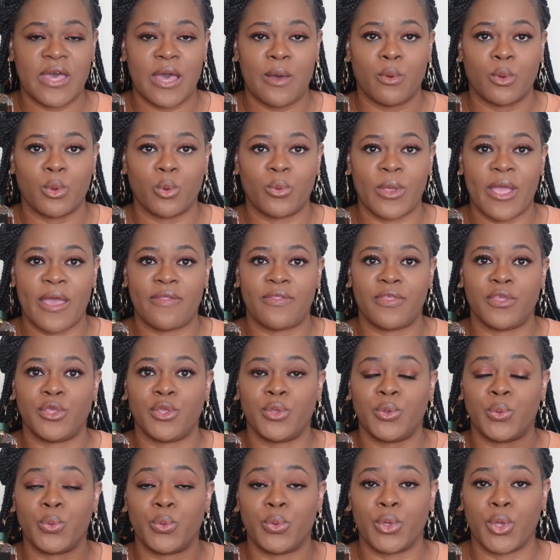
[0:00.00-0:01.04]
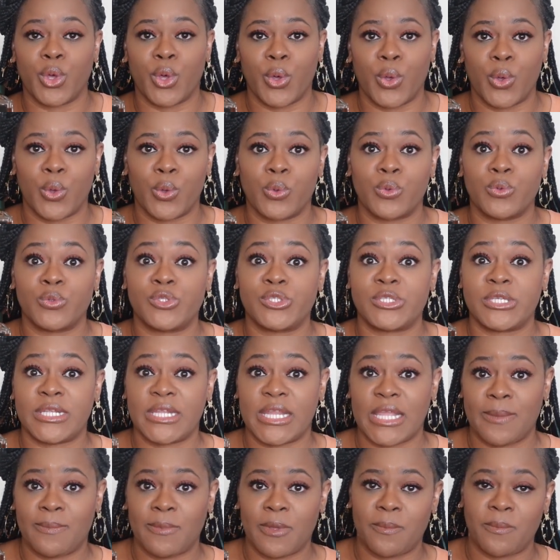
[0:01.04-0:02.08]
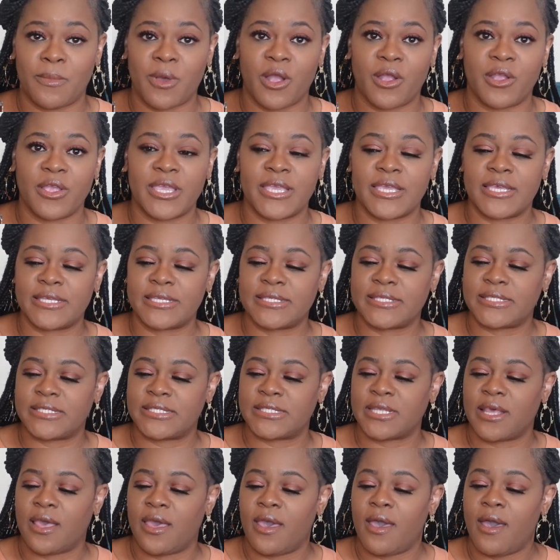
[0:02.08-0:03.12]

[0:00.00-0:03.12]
I would rather you go to Neiman Marcus